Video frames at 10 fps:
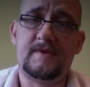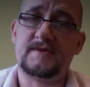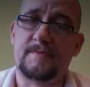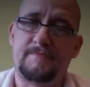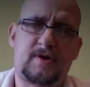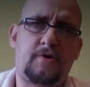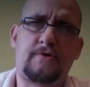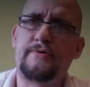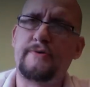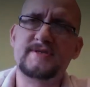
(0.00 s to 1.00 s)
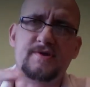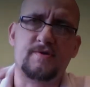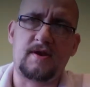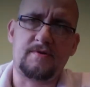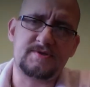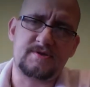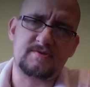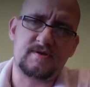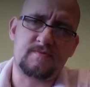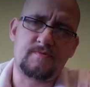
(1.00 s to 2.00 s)
It's a crystal clear
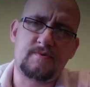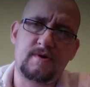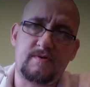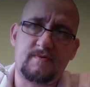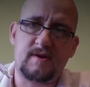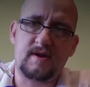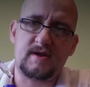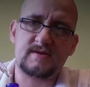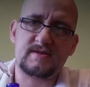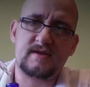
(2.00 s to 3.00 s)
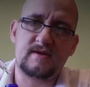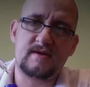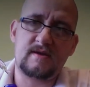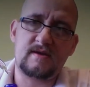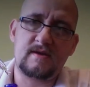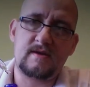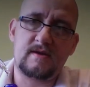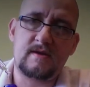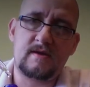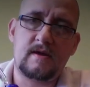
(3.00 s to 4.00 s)
juice. It really, really is.
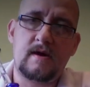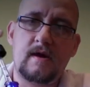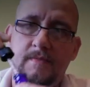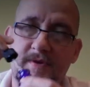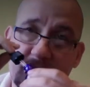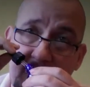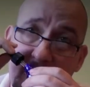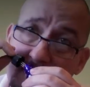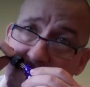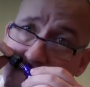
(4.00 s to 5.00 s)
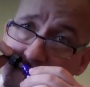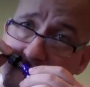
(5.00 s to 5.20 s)
It smells